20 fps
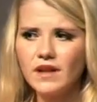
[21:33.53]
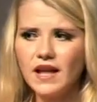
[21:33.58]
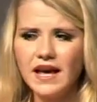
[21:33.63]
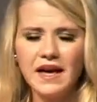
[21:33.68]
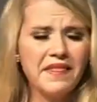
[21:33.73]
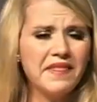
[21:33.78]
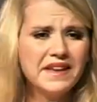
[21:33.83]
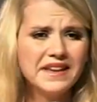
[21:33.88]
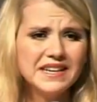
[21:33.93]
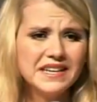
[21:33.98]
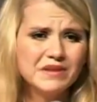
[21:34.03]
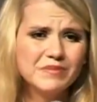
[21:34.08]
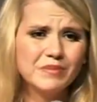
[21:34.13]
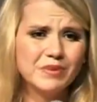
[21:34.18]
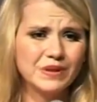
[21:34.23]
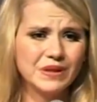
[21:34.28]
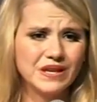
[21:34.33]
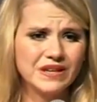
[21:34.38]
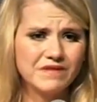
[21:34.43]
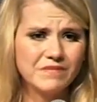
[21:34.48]
and they didn't
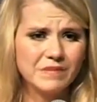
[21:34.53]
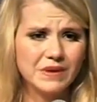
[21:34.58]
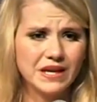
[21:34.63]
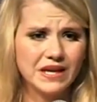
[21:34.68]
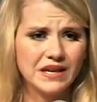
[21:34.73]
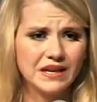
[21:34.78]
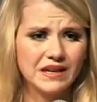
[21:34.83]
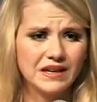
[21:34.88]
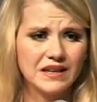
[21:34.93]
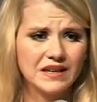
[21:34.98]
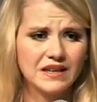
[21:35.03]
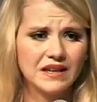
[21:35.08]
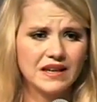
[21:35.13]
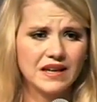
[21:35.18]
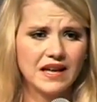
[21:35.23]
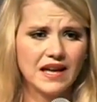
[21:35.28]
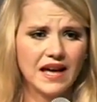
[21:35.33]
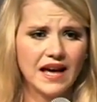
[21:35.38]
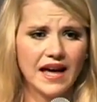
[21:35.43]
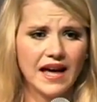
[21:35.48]
believe me?
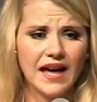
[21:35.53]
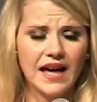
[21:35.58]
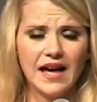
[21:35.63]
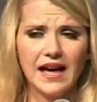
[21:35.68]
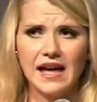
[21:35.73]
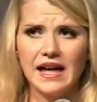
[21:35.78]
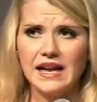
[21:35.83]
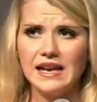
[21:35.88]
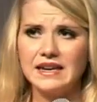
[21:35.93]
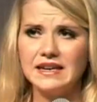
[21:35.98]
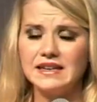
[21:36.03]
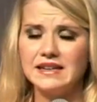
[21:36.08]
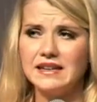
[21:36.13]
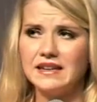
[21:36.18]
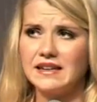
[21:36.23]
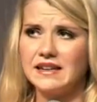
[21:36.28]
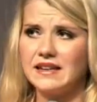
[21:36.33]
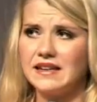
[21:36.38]
And